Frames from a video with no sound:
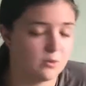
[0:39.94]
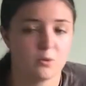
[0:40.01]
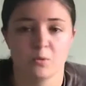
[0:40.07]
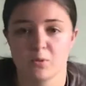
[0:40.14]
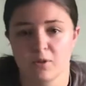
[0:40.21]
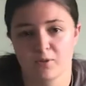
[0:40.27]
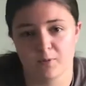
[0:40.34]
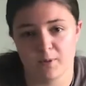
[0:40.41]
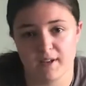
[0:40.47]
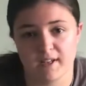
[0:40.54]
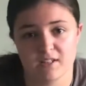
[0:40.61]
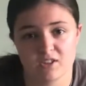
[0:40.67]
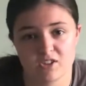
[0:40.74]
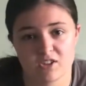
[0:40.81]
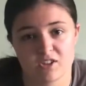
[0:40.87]
all of
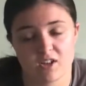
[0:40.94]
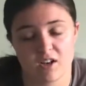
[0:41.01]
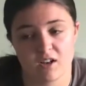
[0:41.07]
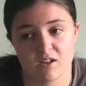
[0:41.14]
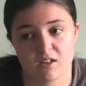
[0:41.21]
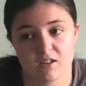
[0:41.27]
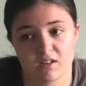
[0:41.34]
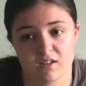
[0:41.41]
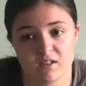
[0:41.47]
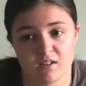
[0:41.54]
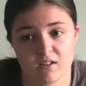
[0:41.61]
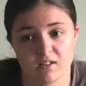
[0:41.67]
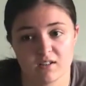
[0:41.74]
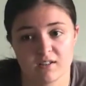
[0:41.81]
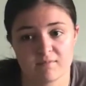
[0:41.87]
which are
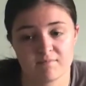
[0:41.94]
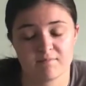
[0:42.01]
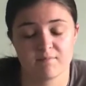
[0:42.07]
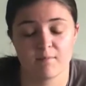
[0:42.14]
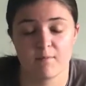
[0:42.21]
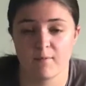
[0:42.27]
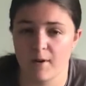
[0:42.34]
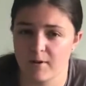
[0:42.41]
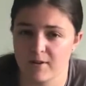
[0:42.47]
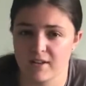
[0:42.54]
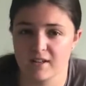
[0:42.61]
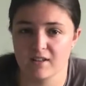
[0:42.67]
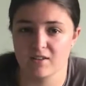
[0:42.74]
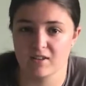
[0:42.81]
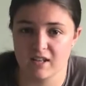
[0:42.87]
very
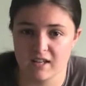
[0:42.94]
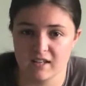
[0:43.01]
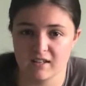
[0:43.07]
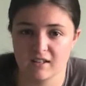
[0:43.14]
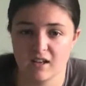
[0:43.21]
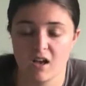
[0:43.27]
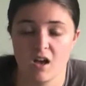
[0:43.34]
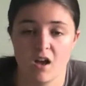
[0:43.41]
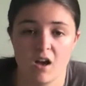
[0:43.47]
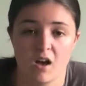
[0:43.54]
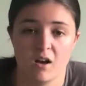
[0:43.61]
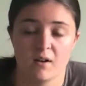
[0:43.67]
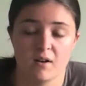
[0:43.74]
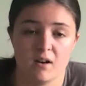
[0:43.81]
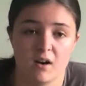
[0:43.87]
unique.
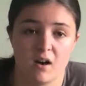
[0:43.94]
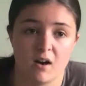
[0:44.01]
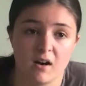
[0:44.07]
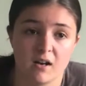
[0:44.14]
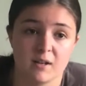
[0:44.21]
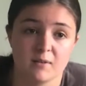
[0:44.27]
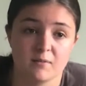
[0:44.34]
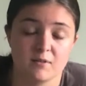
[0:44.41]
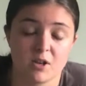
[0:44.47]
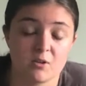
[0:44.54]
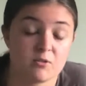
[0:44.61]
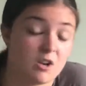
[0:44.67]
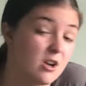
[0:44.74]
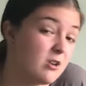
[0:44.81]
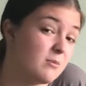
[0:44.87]
I
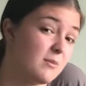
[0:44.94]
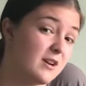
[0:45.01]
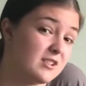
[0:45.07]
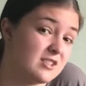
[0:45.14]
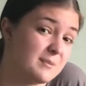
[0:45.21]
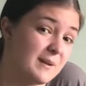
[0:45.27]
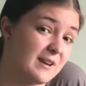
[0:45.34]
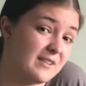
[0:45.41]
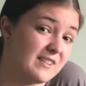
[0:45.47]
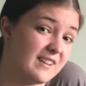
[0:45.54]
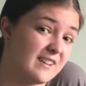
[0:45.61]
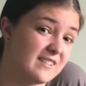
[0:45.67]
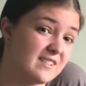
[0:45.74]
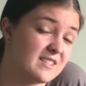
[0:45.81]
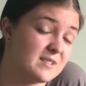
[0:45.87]
don't know much about the
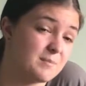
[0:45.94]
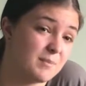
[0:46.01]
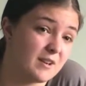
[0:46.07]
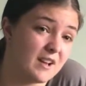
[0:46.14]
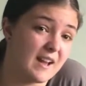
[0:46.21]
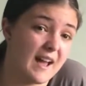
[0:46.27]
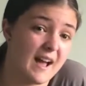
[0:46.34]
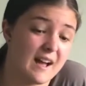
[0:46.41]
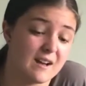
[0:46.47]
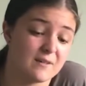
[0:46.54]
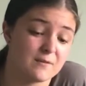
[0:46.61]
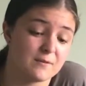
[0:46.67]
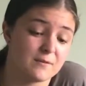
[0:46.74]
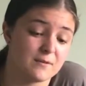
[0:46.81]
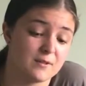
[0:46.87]
others, but I
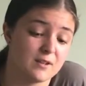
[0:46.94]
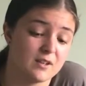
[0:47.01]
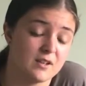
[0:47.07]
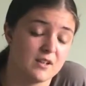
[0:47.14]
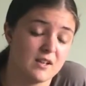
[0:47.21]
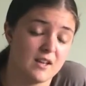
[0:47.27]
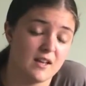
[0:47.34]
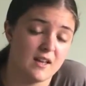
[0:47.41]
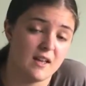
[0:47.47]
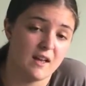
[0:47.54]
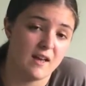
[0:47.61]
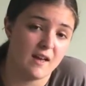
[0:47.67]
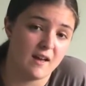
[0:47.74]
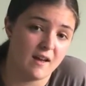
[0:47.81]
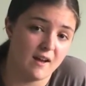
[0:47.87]
have
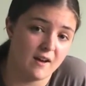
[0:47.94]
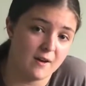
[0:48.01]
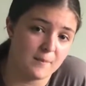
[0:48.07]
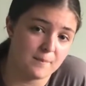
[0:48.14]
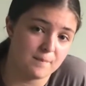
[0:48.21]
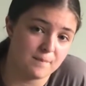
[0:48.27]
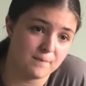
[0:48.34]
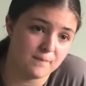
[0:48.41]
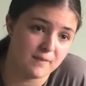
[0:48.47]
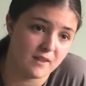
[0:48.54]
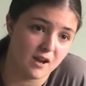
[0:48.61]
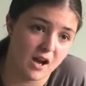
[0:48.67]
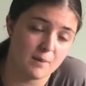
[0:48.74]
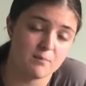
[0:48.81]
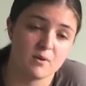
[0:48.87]

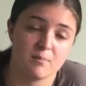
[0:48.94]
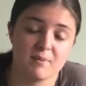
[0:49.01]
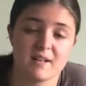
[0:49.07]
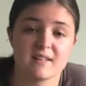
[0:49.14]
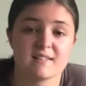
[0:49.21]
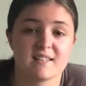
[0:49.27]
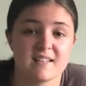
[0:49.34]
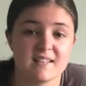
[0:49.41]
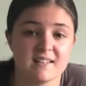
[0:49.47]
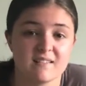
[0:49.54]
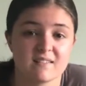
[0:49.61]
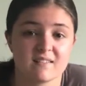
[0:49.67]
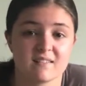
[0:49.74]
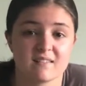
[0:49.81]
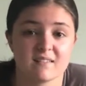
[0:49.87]
hypermobility
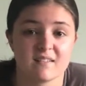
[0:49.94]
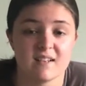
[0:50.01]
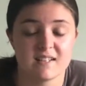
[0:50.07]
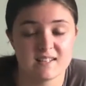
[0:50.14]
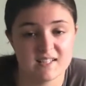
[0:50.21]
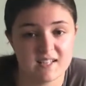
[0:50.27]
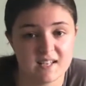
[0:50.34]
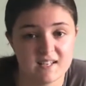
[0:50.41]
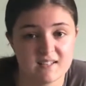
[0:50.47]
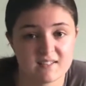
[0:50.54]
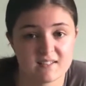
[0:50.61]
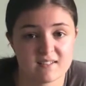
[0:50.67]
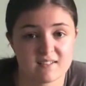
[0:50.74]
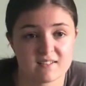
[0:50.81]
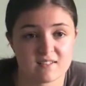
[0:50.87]

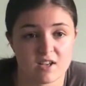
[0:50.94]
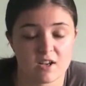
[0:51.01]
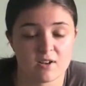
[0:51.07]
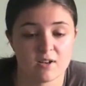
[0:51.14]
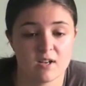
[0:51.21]
EDS, so